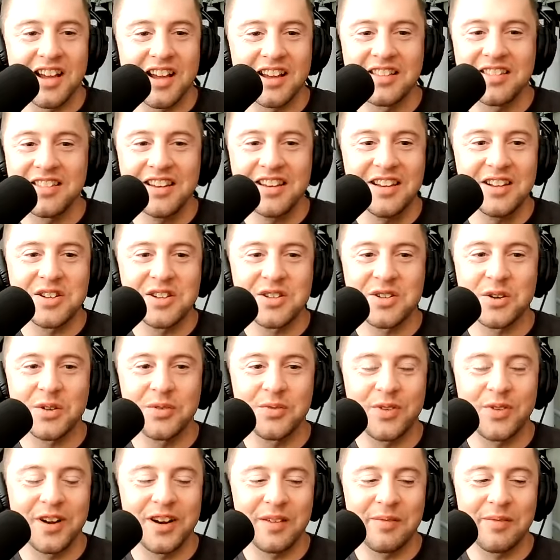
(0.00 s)
I think it's so
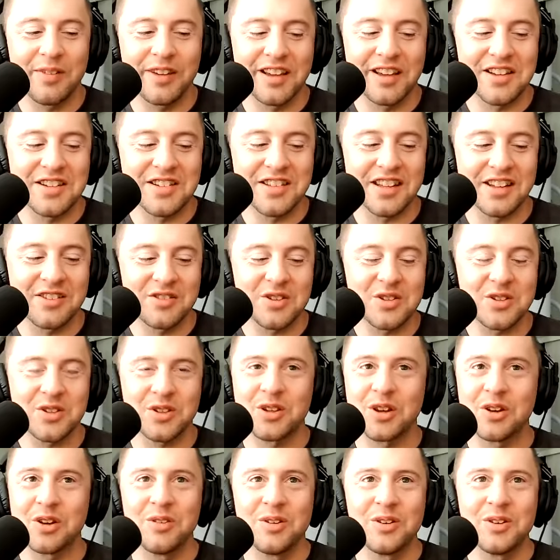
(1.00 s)
funny because they
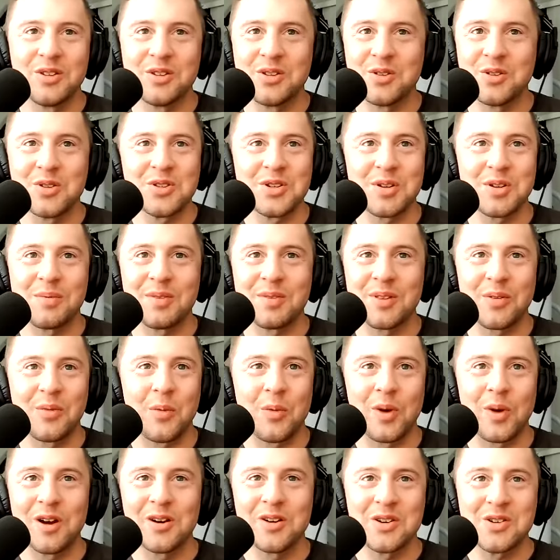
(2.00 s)
just go and do some of the
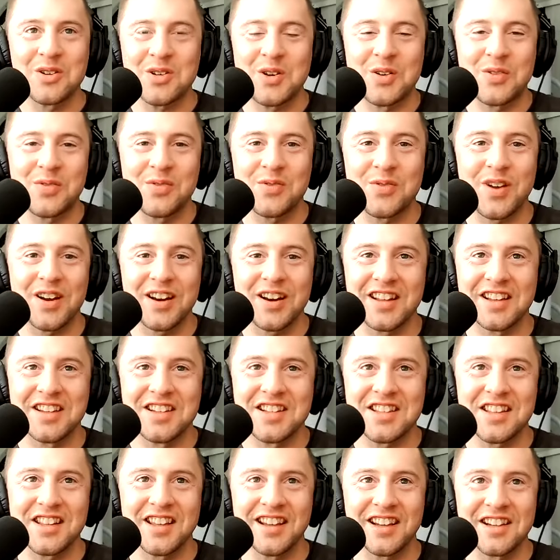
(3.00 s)
weirdest and
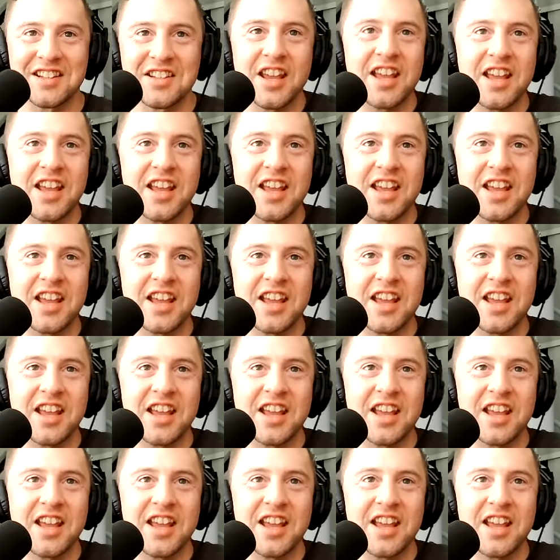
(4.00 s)
funniest things.